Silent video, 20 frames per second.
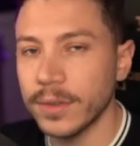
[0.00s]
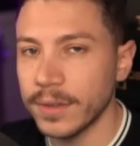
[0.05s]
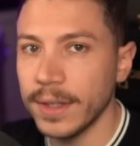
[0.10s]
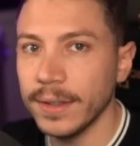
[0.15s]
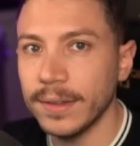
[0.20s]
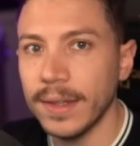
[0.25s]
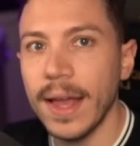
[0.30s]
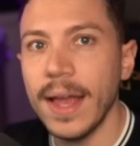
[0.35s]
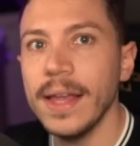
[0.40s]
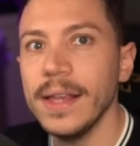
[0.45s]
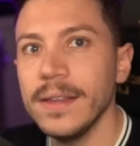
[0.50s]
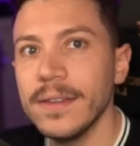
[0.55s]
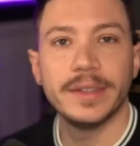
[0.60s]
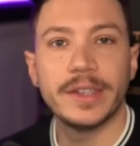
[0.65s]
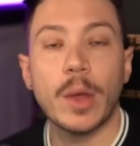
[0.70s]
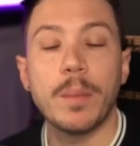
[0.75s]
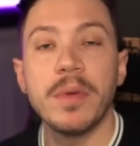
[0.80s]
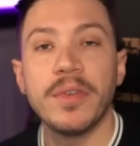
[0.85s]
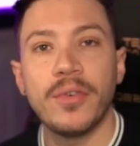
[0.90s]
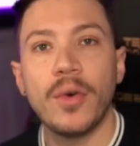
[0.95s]
.NET 8. Now,
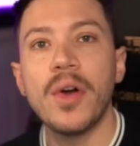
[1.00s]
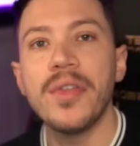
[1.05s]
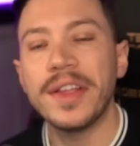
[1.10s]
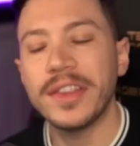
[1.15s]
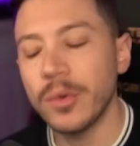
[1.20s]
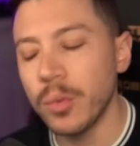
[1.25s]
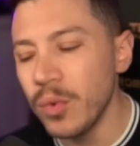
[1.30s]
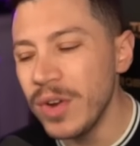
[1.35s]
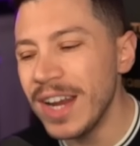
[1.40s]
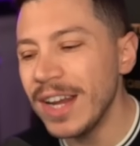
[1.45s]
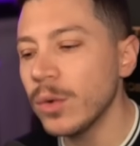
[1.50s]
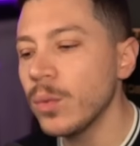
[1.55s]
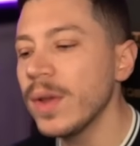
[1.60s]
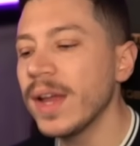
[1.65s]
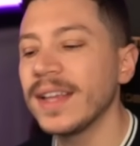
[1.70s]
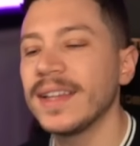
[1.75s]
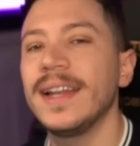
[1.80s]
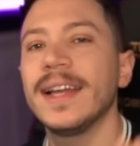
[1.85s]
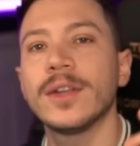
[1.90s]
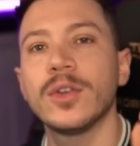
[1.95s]
before that, real quick,
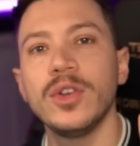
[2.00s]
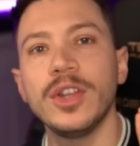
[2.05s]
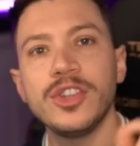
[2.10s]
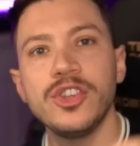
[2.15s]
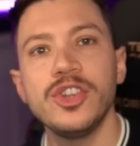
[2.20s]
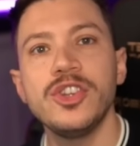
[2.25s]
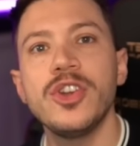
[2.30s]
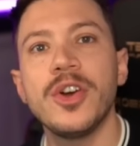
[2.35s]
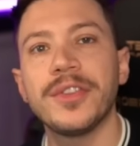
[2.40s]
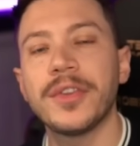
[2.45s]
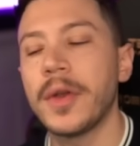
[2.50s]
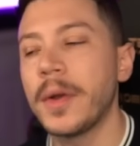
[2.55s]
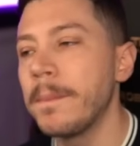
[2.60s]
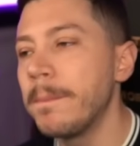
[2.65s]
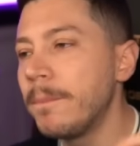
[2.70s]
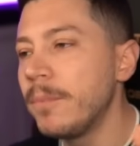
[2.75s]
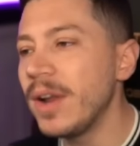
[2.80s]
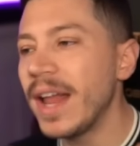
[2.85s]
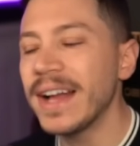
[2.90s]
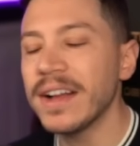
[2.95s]
I'd like to let you know that our
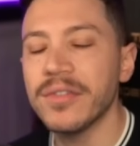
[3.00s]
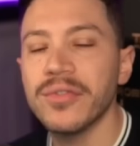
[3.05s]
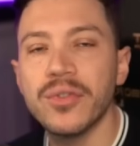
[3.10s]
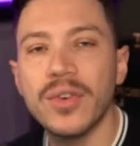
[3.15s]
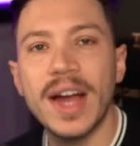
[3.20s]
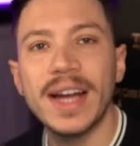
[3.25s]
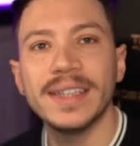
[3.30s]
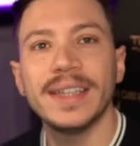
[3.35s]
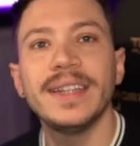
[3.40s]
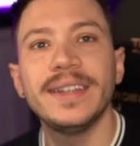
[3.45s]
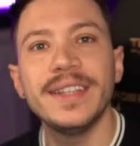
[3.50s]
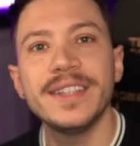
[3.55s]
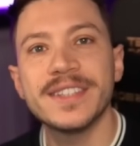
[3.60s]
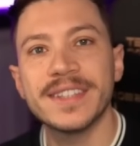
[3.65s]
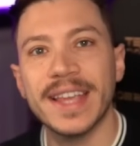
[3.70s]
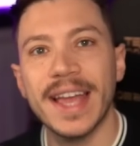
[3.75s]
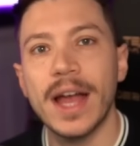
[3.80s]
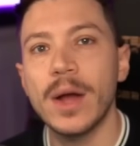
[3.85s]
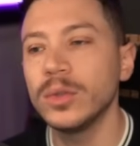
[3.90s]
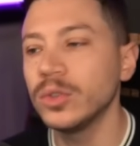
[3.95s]
Black Friday
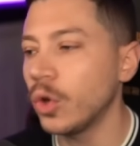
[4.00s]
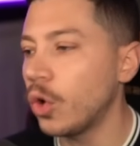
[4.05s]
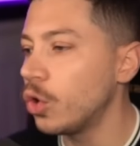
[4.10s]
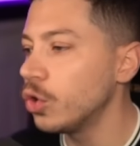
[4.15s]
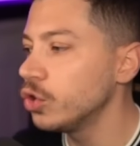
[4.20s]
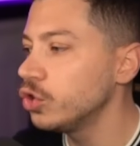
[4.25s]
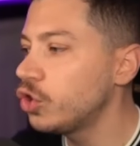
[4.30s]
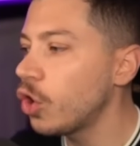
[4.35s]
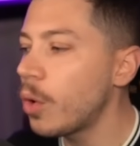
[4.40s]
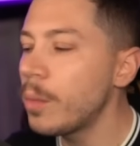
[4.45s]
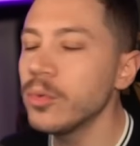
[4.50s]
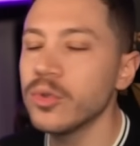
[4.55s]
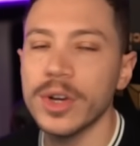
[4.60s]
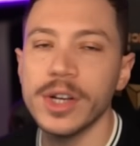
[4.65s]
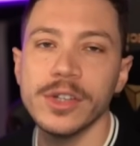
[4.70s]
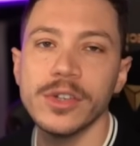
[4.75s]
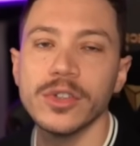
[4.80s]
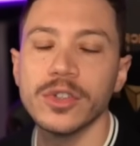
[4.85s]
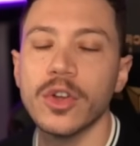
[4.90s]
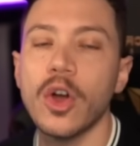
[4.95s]
discount on
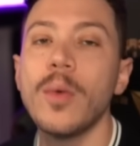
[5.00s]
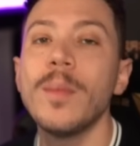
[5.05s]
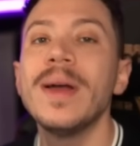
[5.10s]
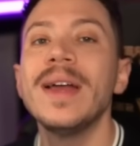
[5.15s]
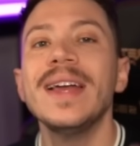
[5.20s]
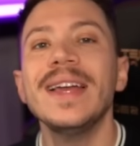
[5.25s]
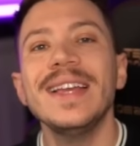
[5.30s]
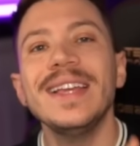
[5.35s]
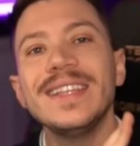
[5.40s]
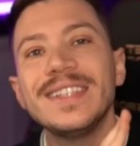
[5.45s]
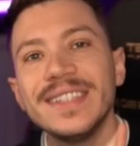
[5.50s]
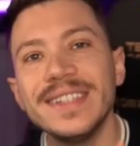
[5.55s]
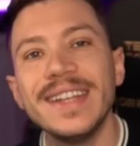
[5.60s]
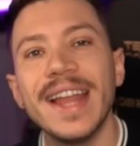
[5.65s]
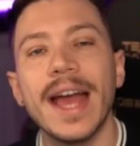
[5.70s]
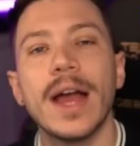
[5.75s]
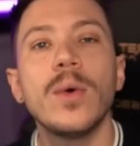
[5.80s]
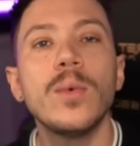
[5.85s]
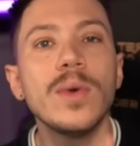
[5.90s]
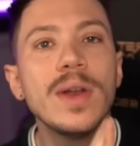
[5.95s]
dometrain.com is
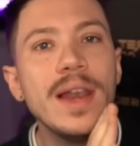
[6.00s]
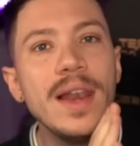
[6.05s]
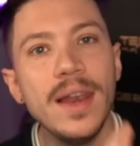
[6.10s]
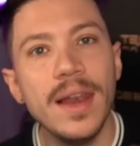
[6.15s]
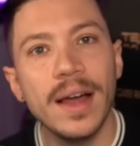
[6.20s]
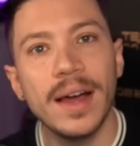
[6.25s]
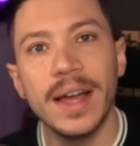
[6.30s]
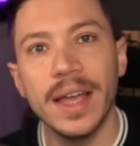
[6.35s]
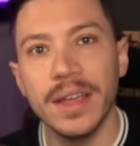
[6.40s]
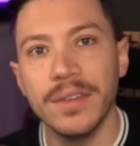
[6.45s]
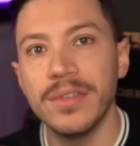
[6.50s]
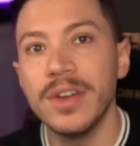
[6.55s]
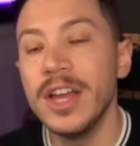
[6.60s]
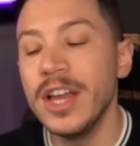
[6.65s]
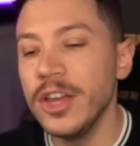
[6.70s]
now live.